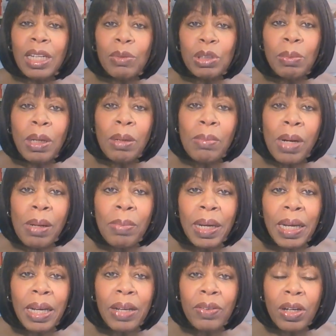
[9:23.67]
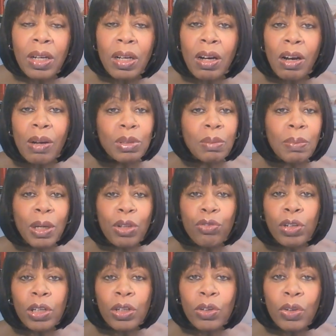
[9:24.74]
There was me and my mate in the car. It was about
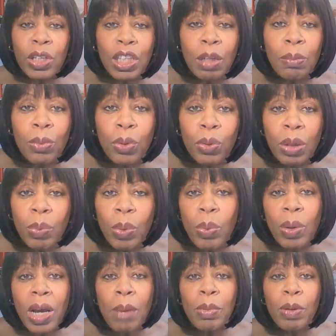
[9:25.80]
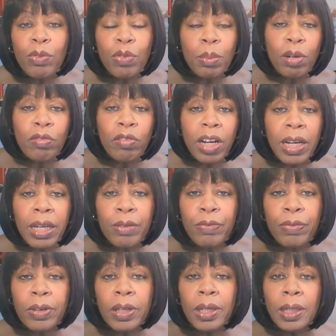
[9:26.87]
three o'clock in the morning. We were coming from a
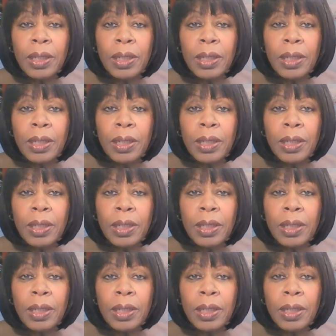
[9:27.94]
rave,